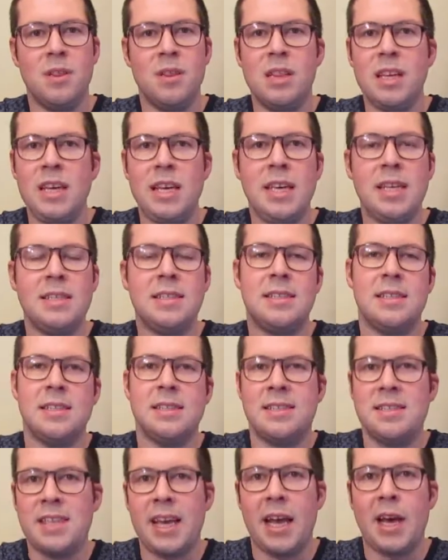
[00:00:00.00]
leads
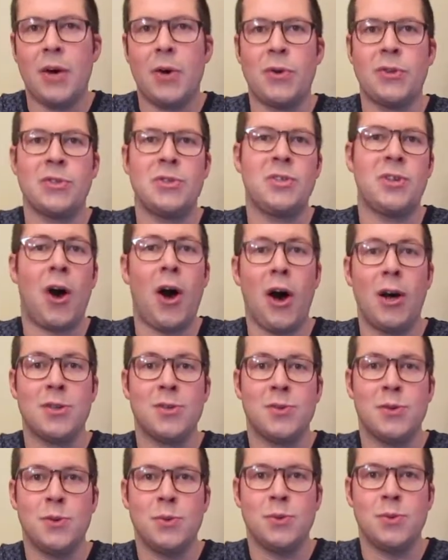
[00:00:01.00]
and sales to
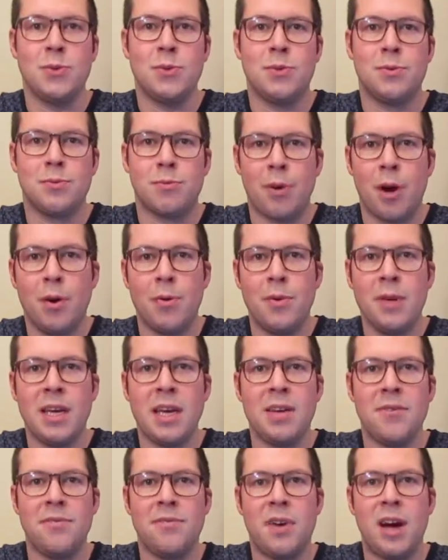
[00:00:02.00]
also
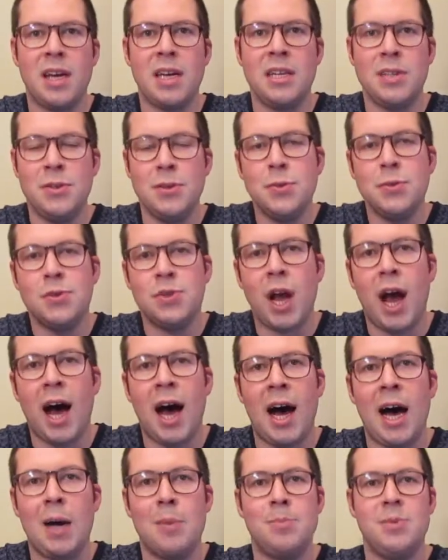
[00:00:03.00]
growing and finding new
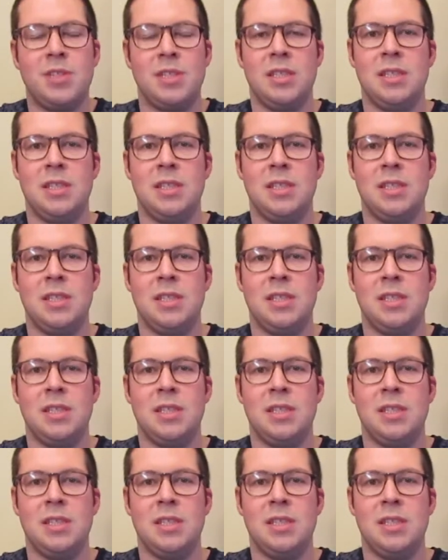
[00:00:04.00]
jobs.